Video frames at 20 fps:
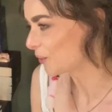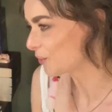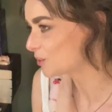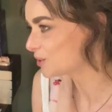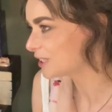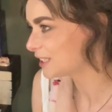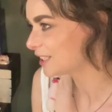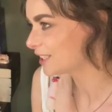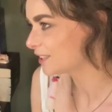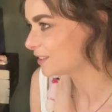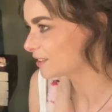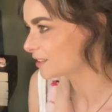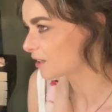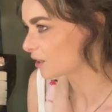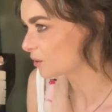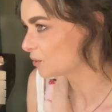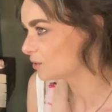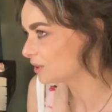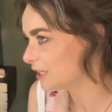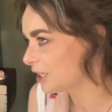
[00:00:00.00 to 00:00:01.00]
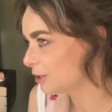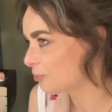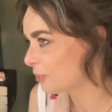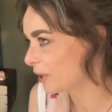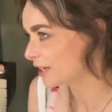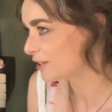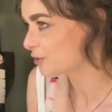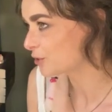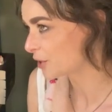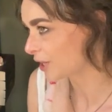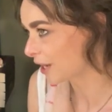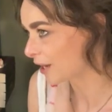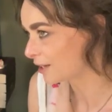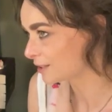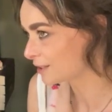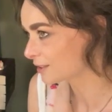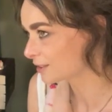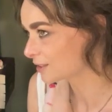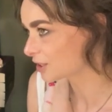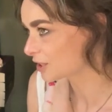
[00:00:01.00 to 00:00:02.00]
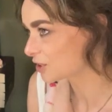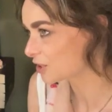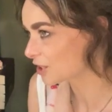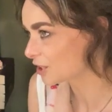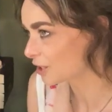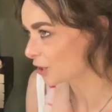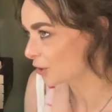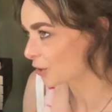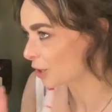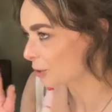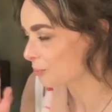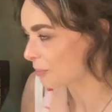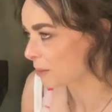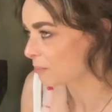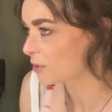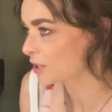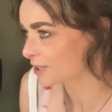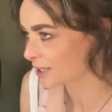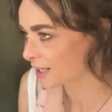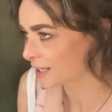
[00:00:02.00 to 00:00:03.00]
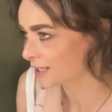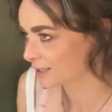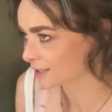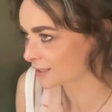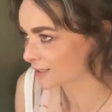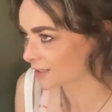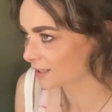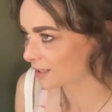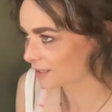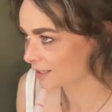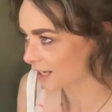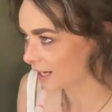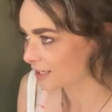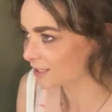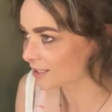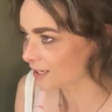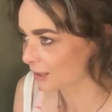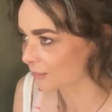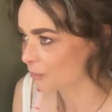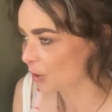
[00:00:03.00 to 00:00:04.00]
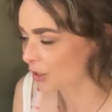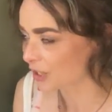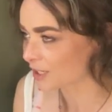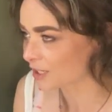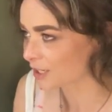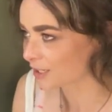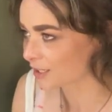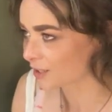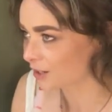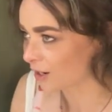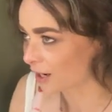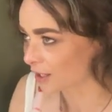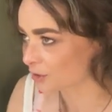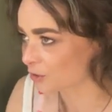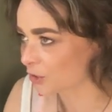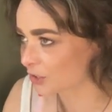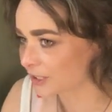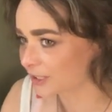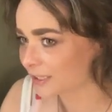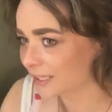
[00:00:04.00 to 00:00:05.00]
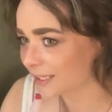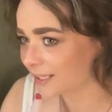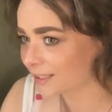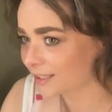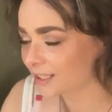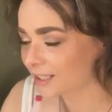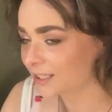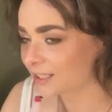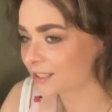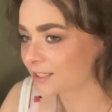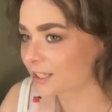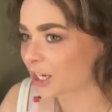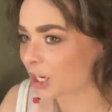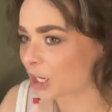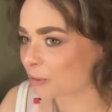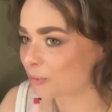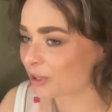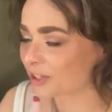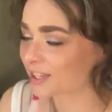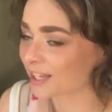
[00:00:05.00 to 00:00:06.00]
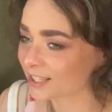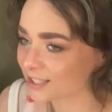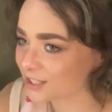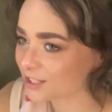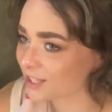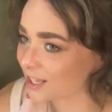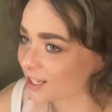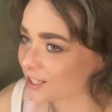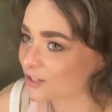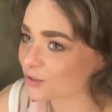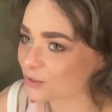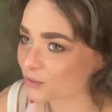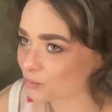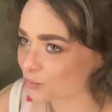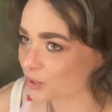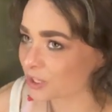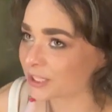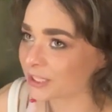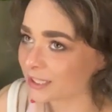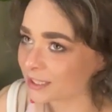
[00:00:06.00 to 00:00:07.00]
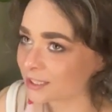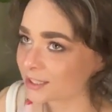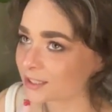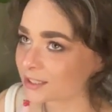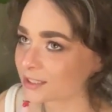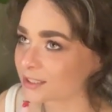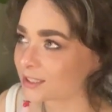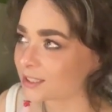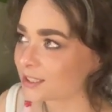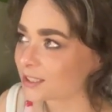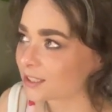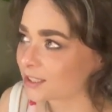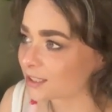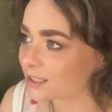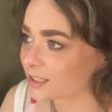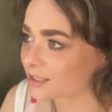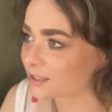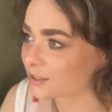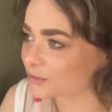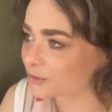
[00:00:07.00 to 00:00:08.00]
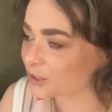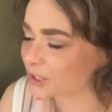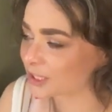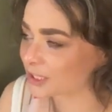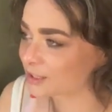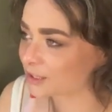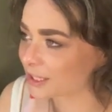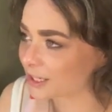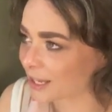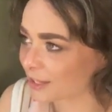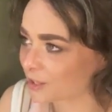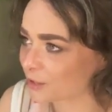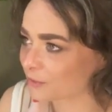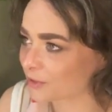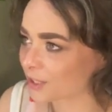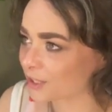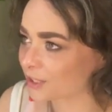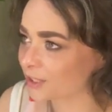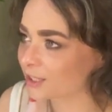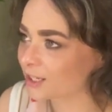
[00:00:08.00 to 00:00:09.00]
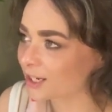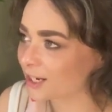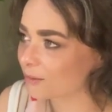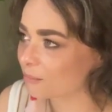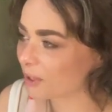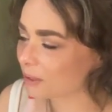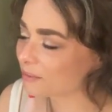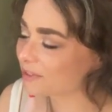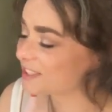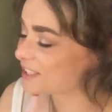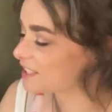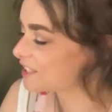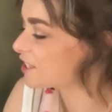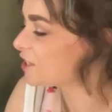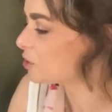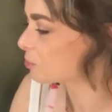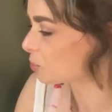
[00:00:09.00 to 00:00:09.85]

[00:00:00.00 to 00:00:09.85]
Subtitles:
only Patreon or member thing that I'm working on currently. But that's really for end of year. Maybe this is